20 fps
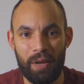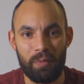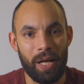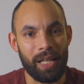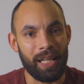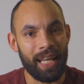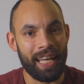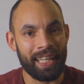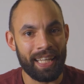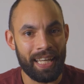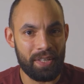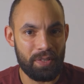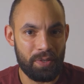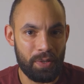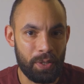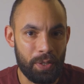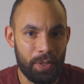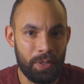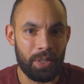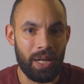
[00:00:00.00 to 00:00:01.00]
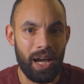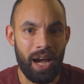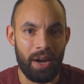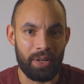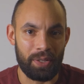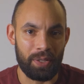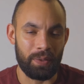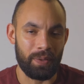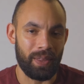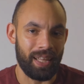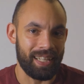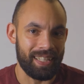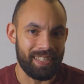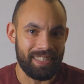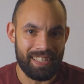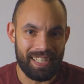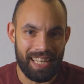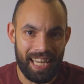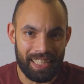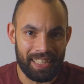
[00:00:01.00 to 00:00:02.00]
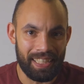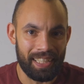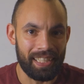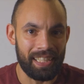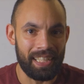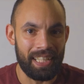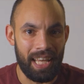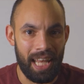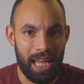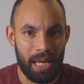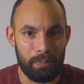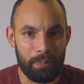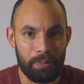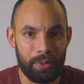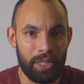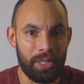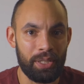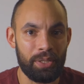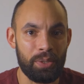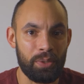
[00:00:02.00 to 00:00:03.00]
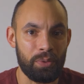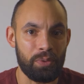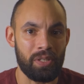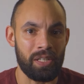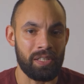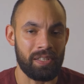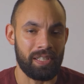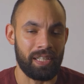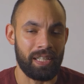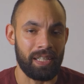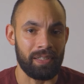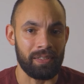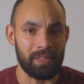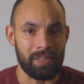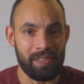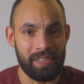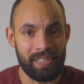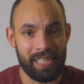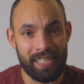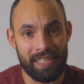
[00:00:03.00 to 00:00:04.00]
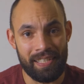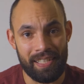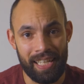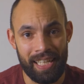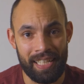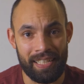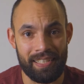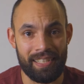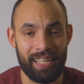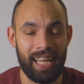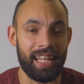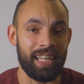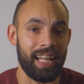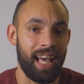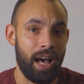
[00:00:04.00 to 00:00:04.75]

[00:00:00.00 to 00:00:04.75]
And while I guess you could argue that it's technically a pretty useless skill since it's an